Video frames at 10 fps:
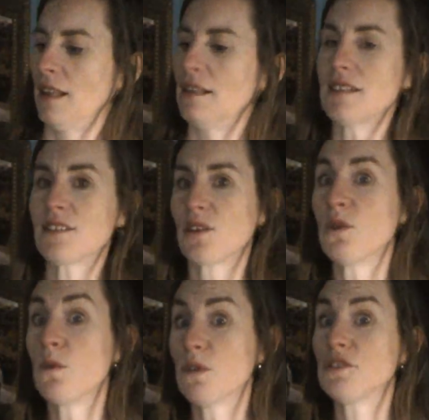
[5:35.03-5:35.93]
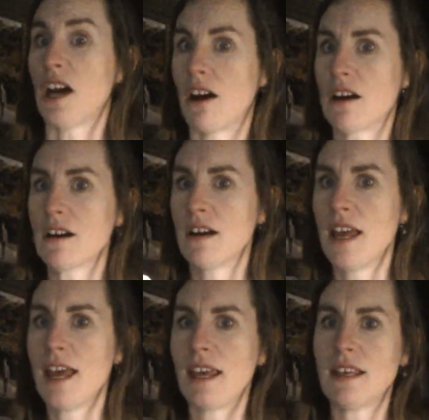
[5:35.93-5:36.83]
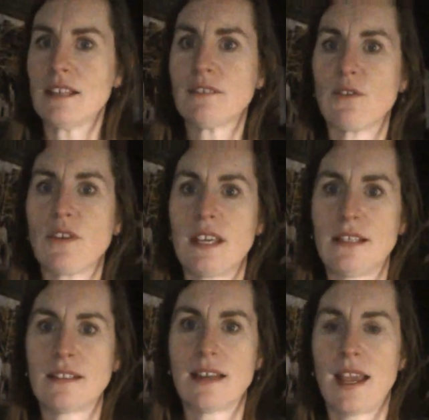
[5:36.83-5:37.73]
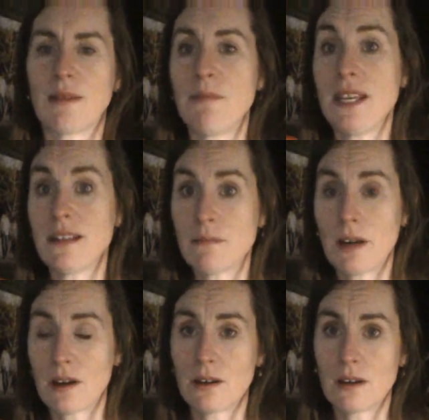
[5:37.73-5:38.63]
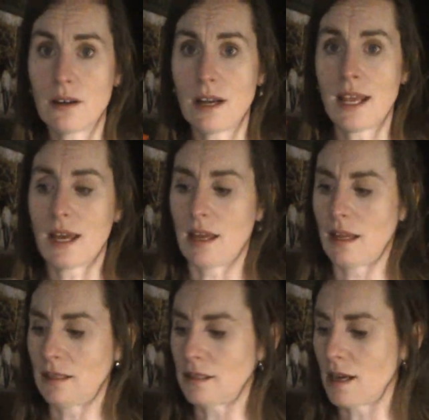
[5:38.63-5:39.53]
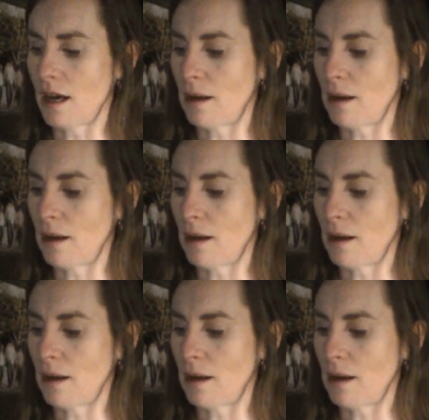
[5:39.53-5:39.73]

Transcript: this cool jar is for things like peanut butter and